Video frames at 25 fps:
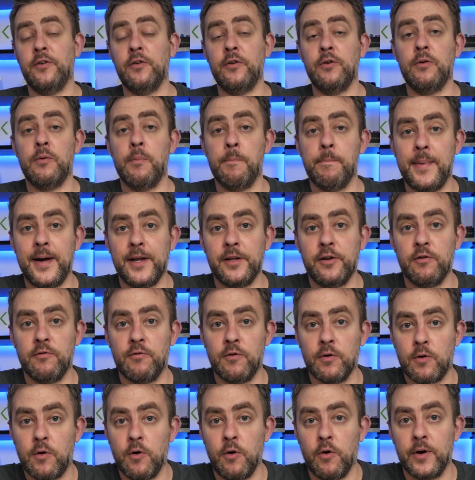do manual
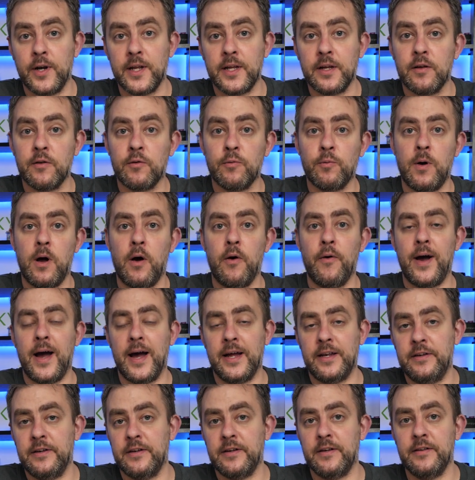recording as well,
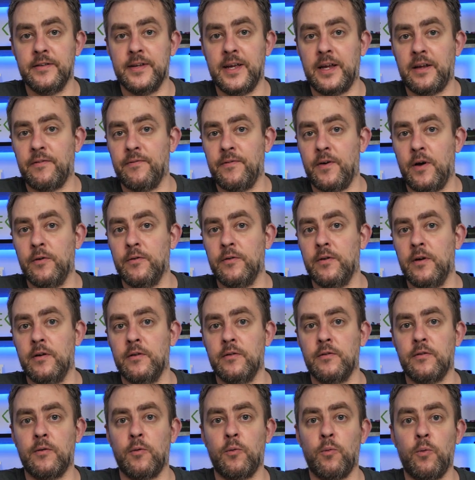and you can take
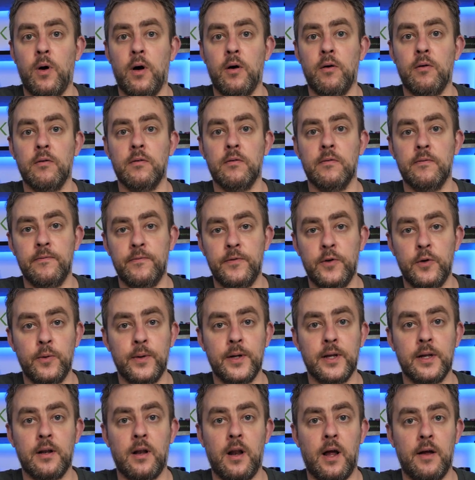photos while
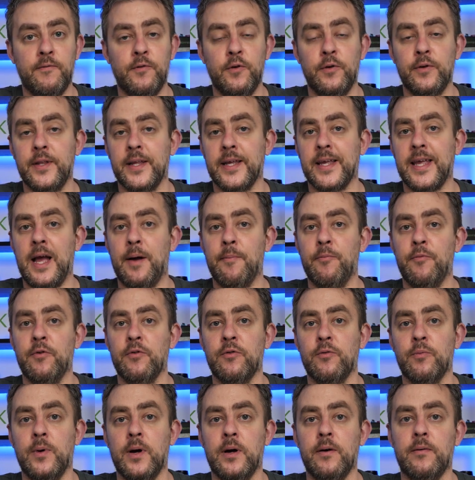live viewing the camera
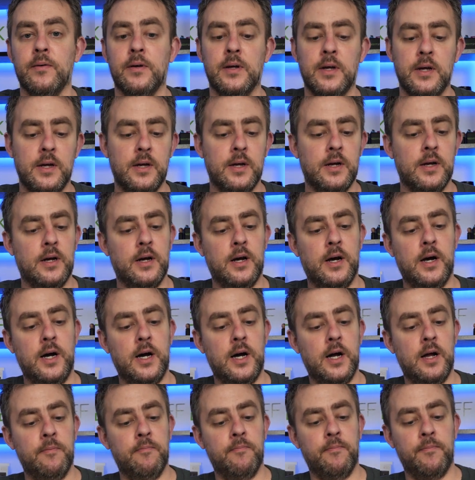as well.
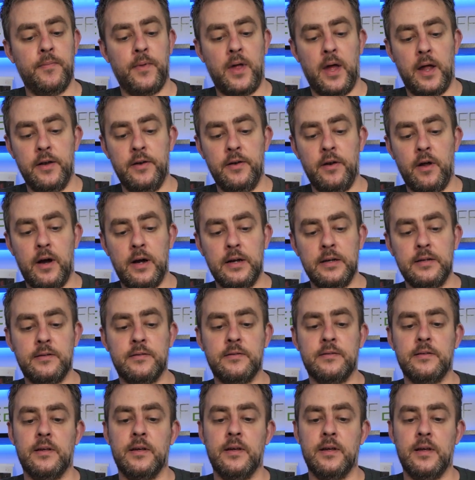A
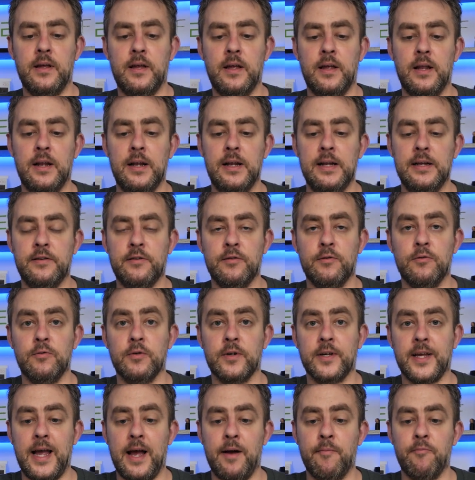nice
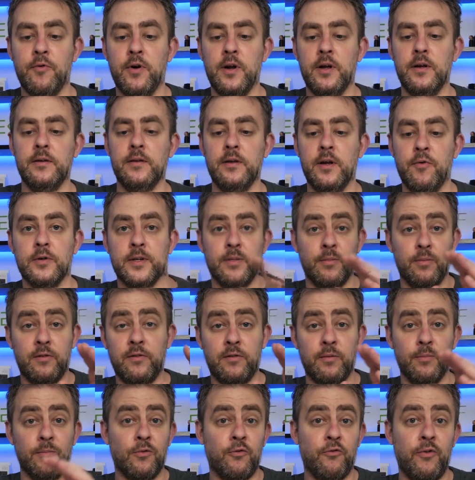little camera with
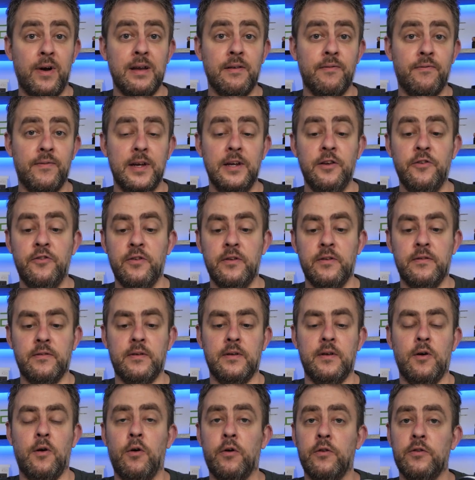some great features.
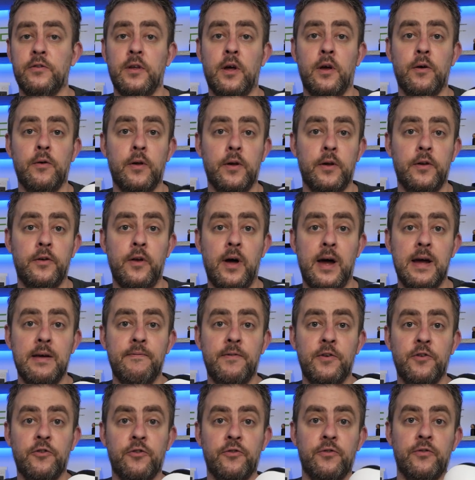Also night
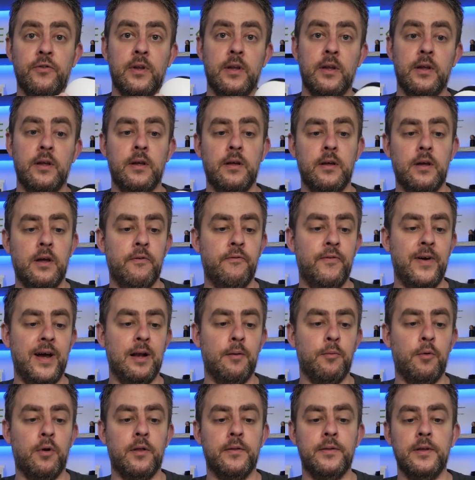vision
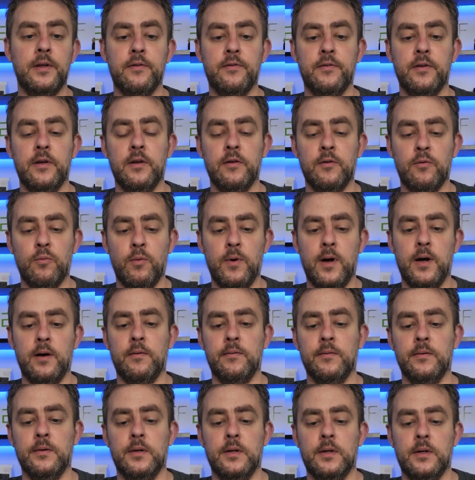available on this as
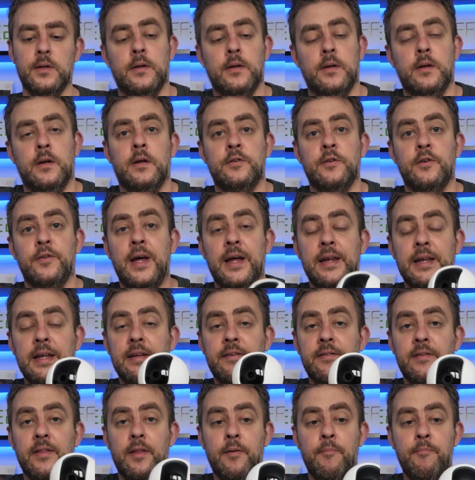well. So that
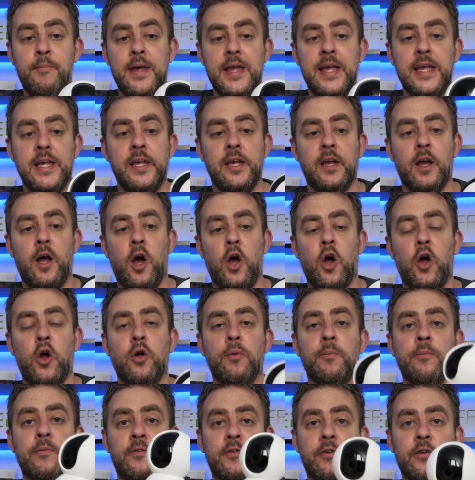is the Mi
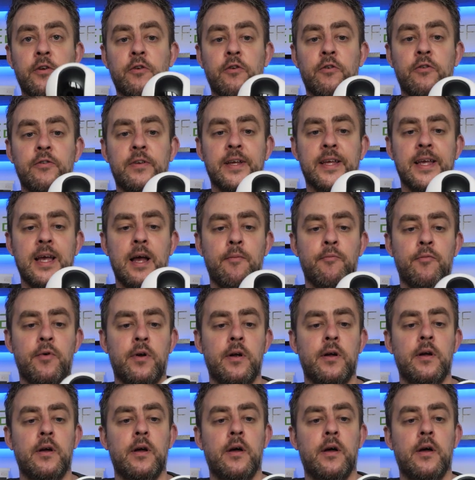Home security camera,